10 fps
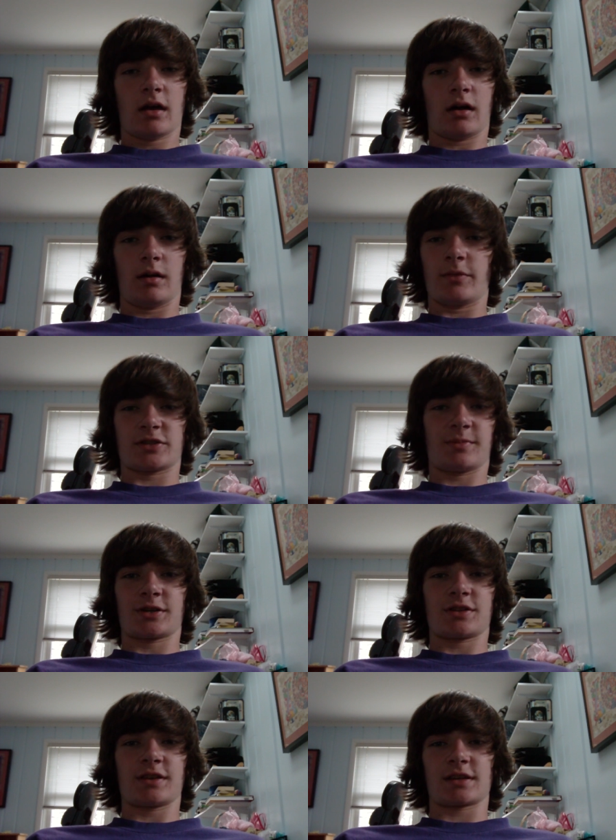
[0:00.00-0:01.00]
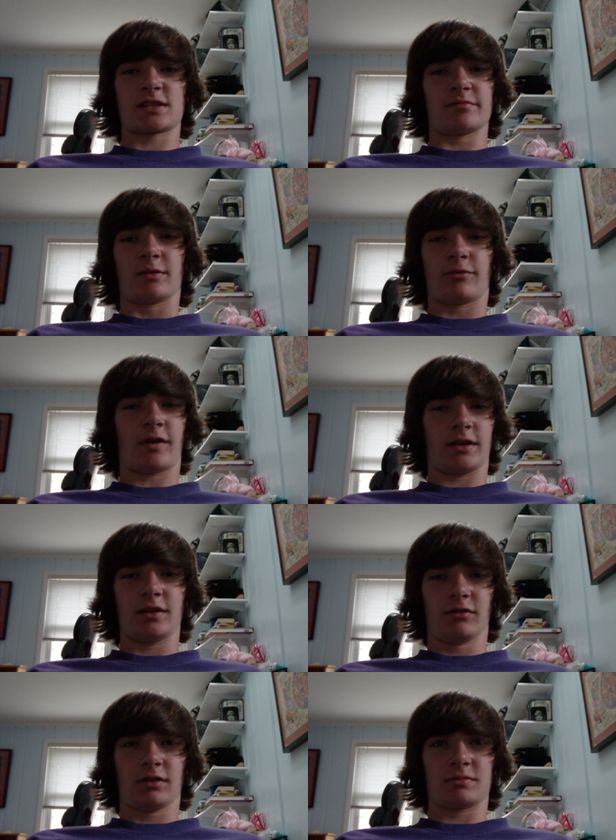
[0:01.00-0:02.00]
There's a bunch of things. Some people find
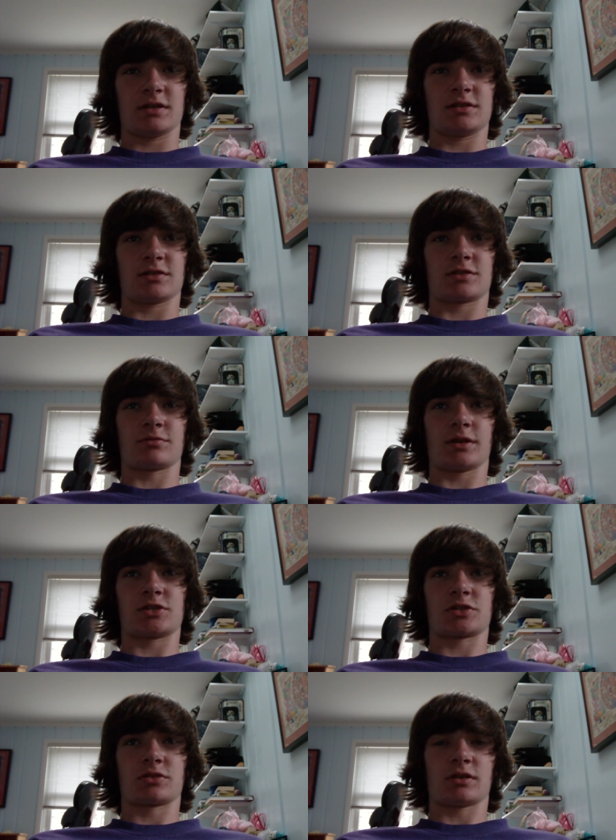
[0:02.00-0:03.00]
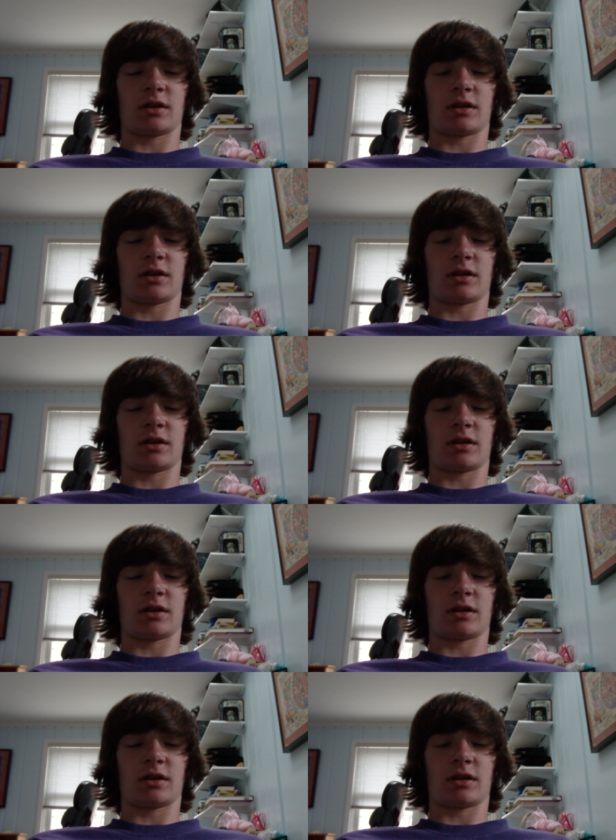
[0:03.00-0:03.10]
heel flips easier switch.